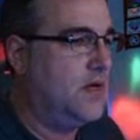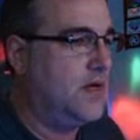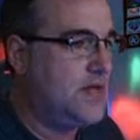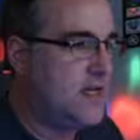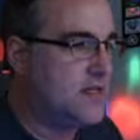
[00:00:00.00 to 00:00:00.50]

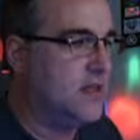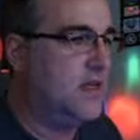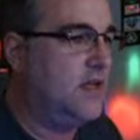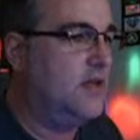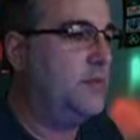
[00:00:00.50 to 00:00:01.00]
And it takes a
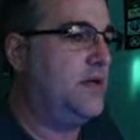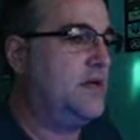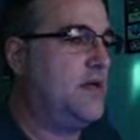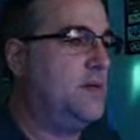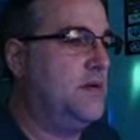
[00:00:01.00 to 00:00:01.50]
little bit of
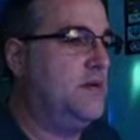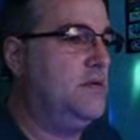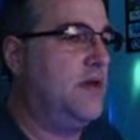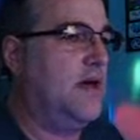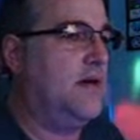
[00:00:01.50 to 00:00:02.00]
time to do
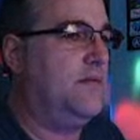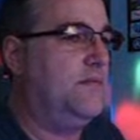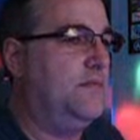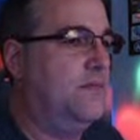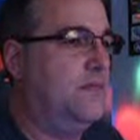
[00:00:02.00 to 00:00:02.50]
that.
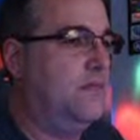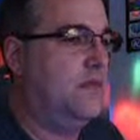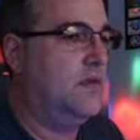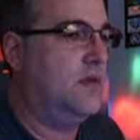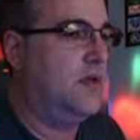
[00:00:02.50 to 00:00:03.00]

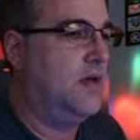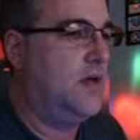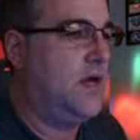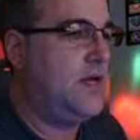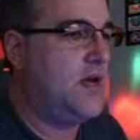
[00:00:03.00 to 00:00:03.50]

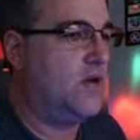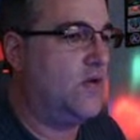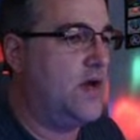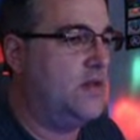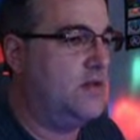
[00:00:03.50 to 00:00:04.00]
And yeah,
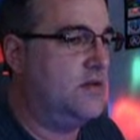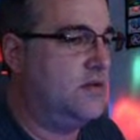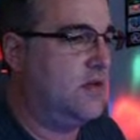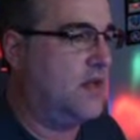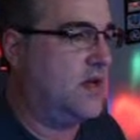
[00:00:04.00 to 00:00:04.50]
granted,
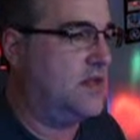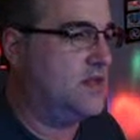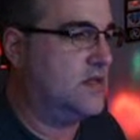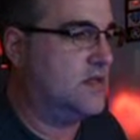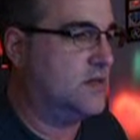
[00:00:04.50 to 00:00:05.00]
a lot of these
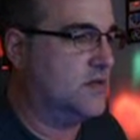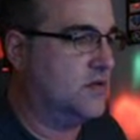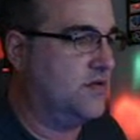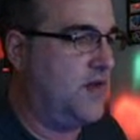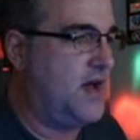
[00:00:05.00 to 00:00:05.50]
systems are
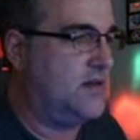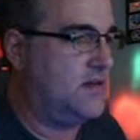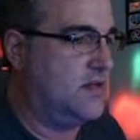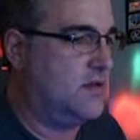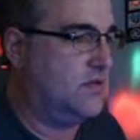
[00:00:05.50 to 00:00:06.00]
so fast
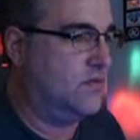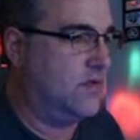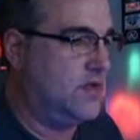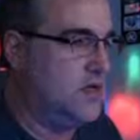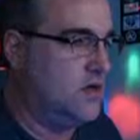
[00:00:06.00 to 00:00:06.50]
that you don't
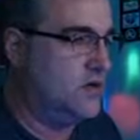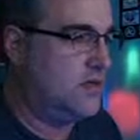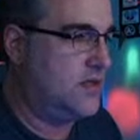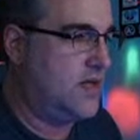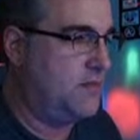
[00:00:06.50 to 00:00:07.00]
really notice
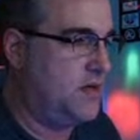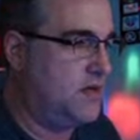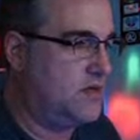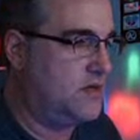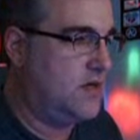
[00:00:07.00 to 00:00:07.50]
it that much.